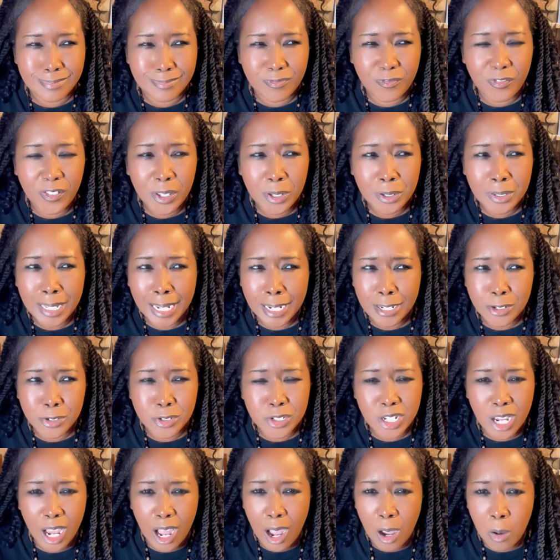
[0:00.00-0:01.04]
feel like you
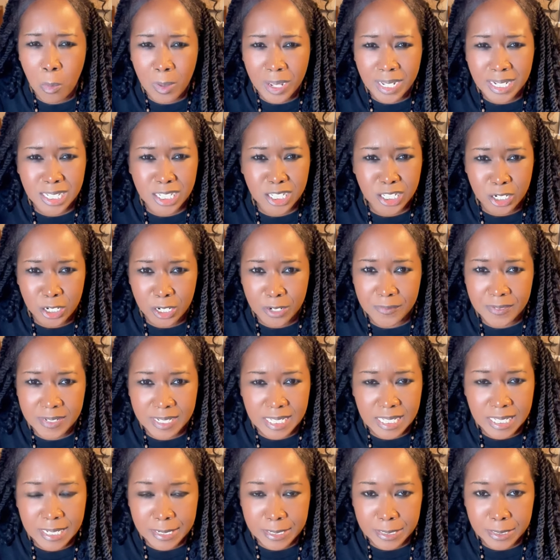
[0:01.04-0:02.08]
should always service
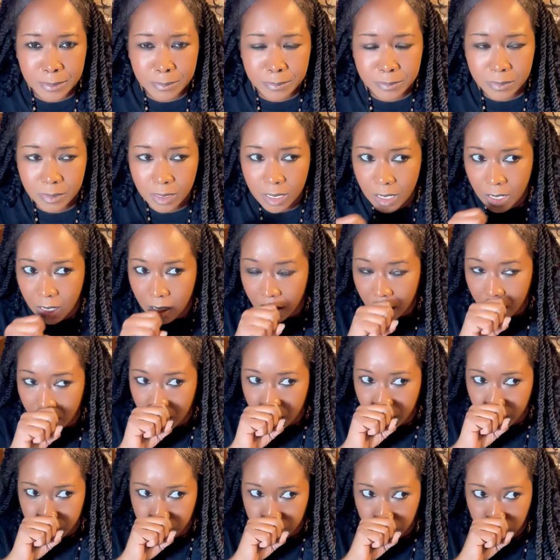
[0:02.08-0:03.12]
them
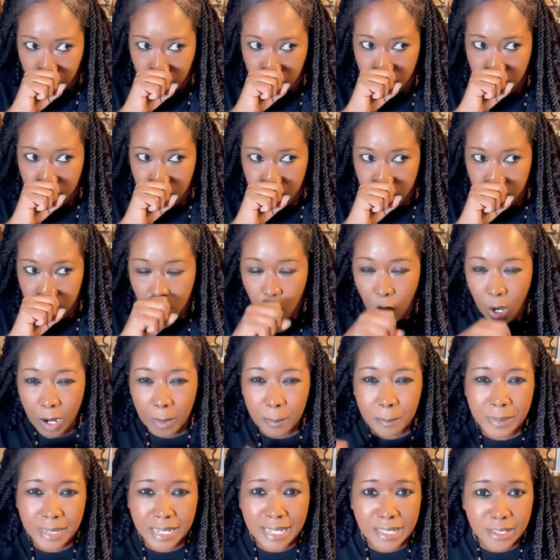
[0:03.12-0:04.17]
or
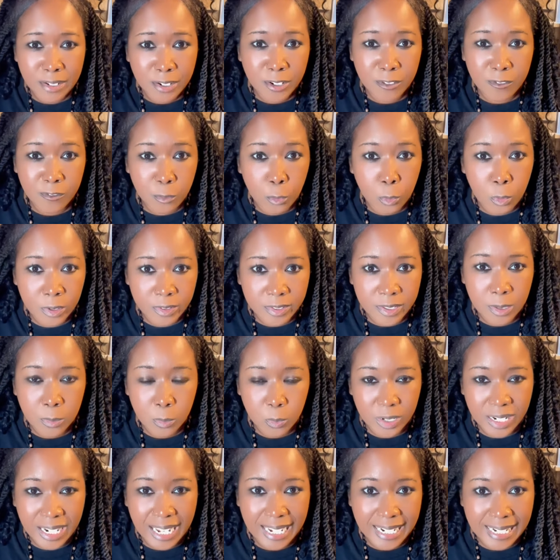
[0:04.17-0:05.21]
be there for them
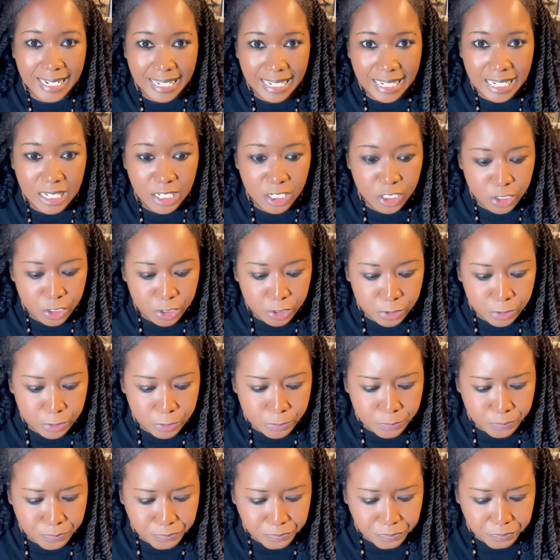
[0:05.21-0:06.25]
when they need
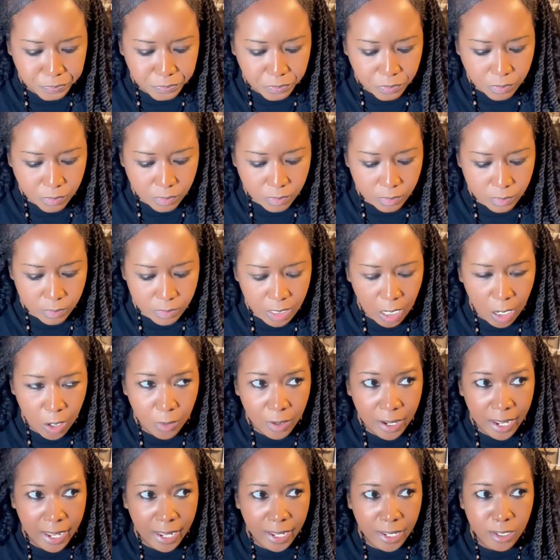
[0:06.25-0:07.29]
you.
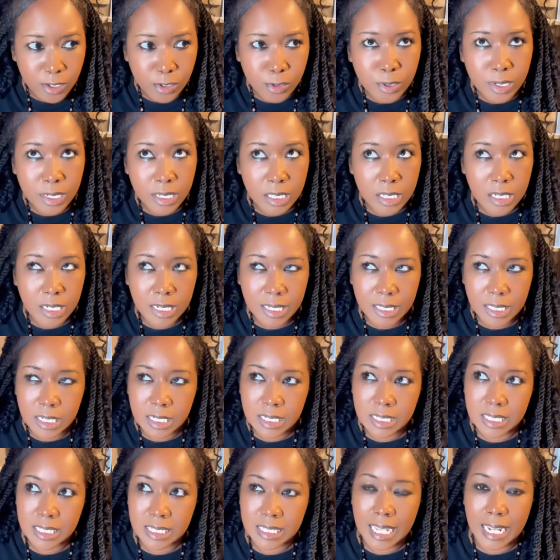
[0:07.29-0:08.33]
Okay, you could look at
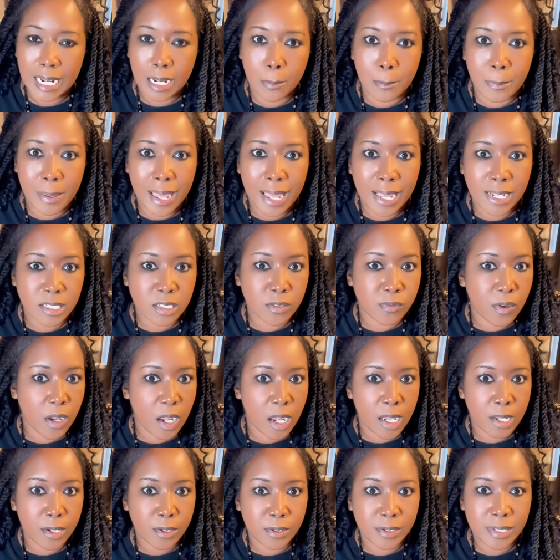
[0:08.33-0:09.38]
this as like a badge of
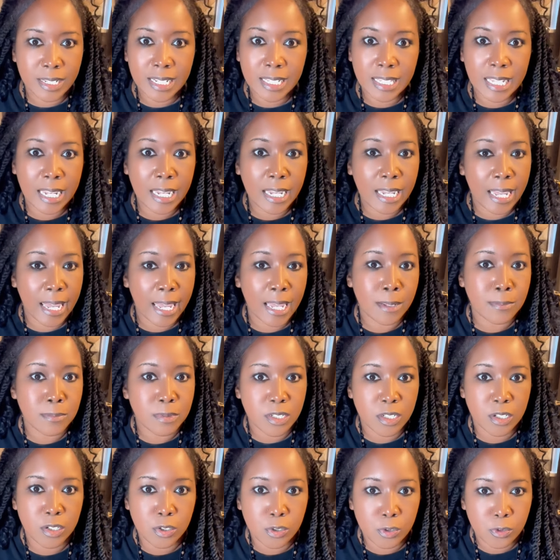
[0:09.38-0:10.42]
honor that they came
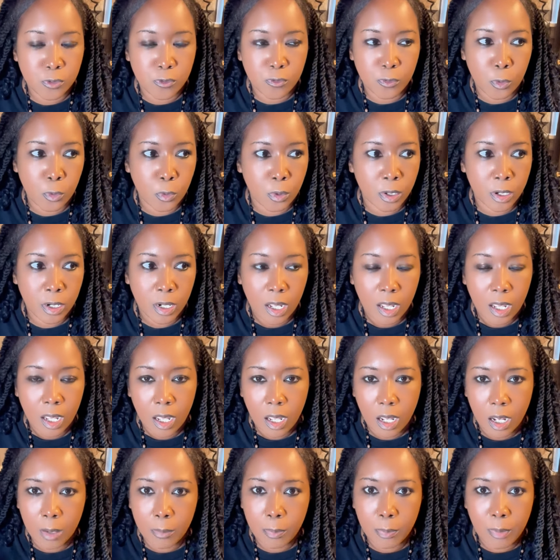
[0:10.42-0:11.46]
to you for
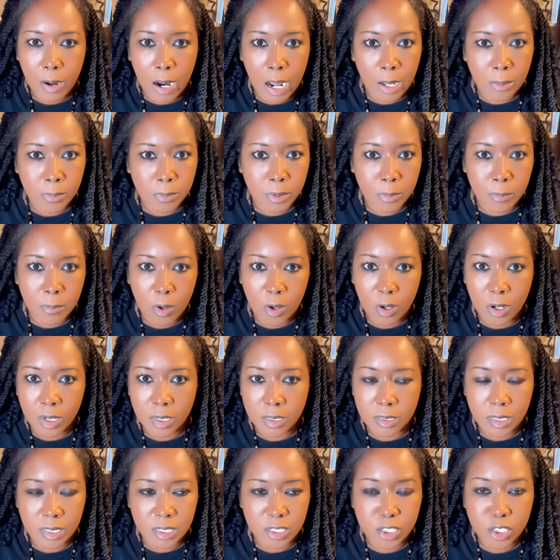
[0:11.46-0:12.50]
a problem or
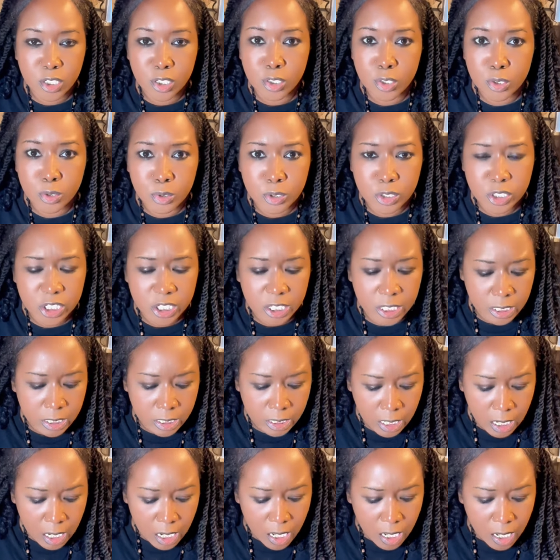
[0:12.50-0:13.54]
a solution.
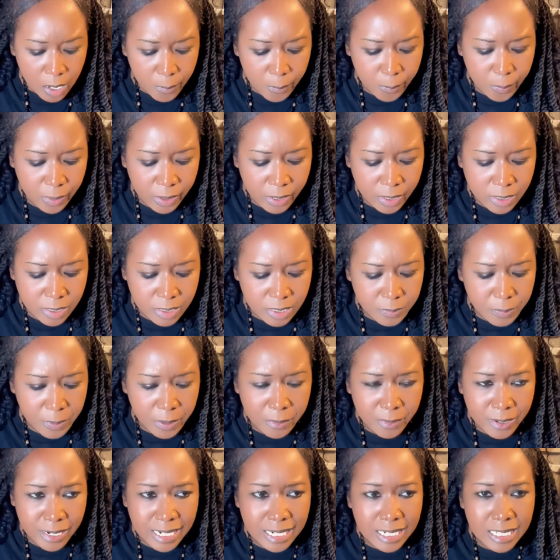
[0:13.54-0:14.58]
But
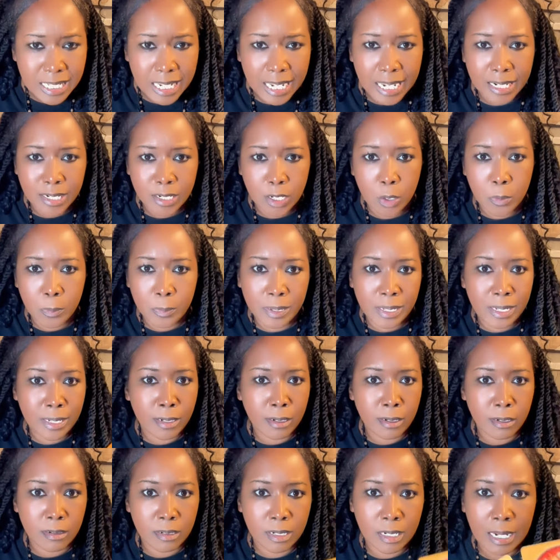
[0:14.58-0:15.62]
spirit is saying don't
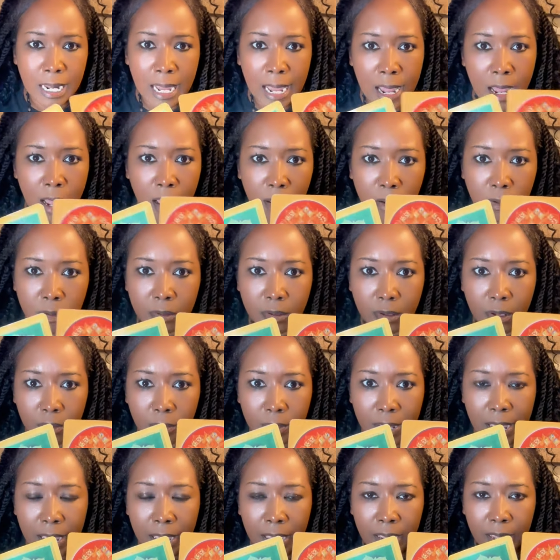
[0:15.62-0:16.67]
be denial,
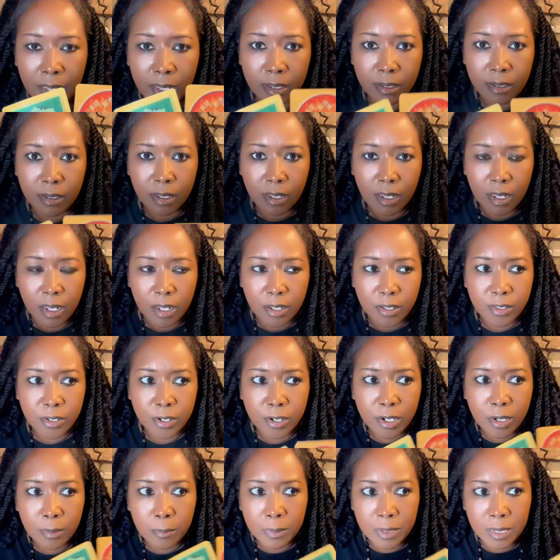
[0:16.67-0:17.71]
okay? There
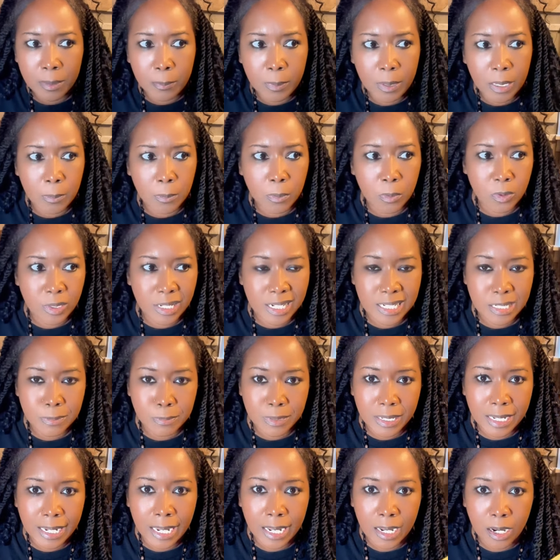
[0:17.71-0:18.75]
could be people that's
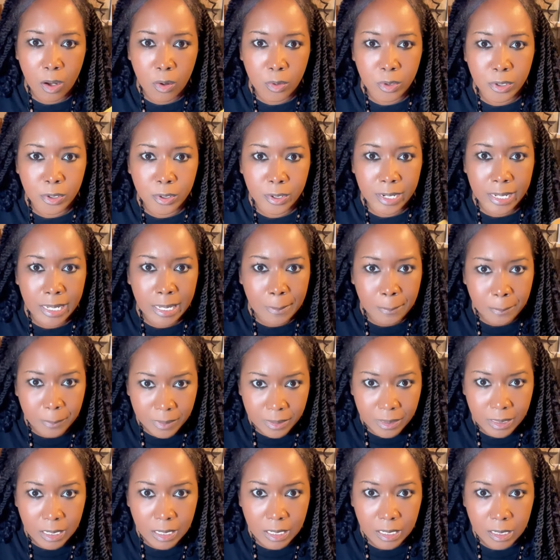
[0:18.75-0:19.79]
playing on your
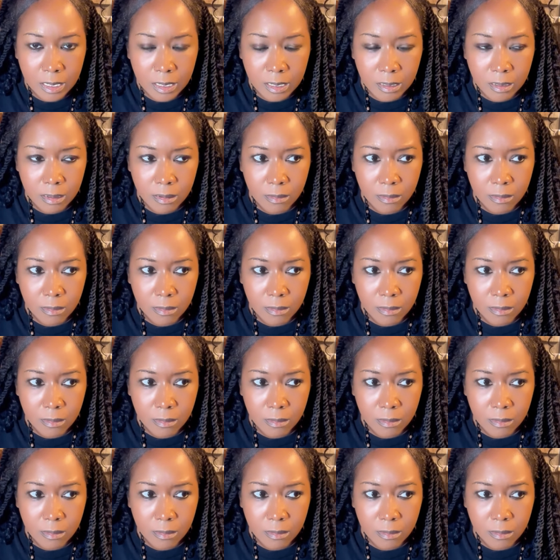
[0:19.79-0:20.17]
empathy,